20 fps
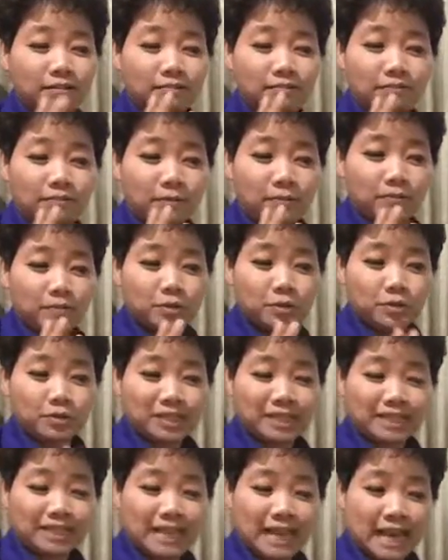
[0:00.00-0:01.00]
From
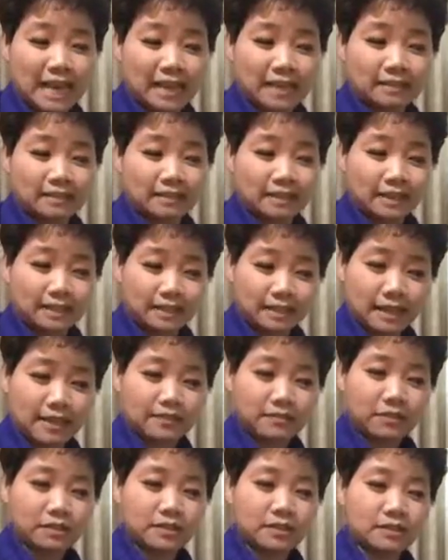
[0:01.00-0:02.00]
using that as
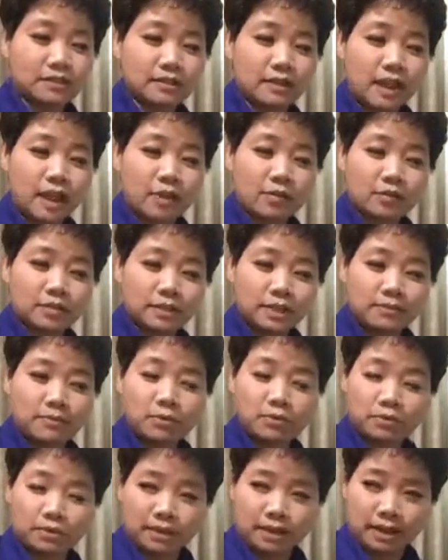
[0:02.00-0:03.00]
leverage, I was able
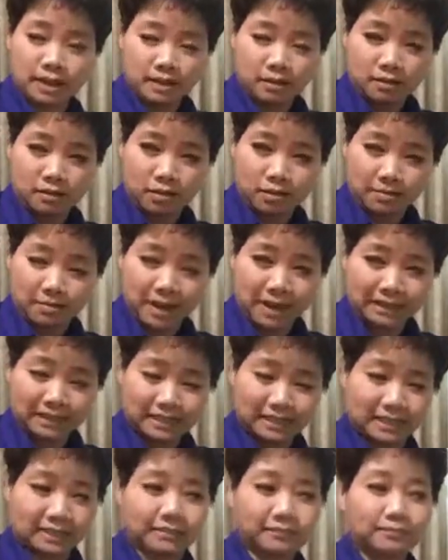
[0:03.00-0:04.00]
to get on a
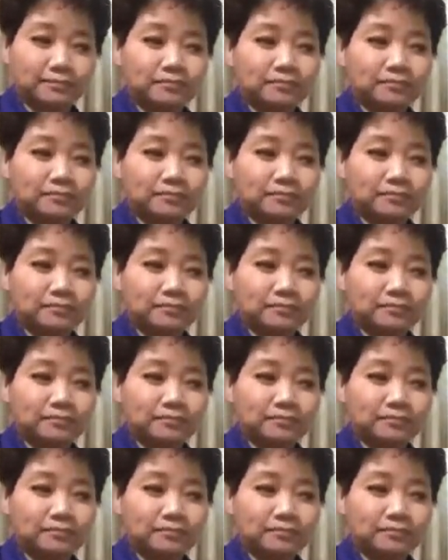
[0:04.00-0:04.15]
magazine.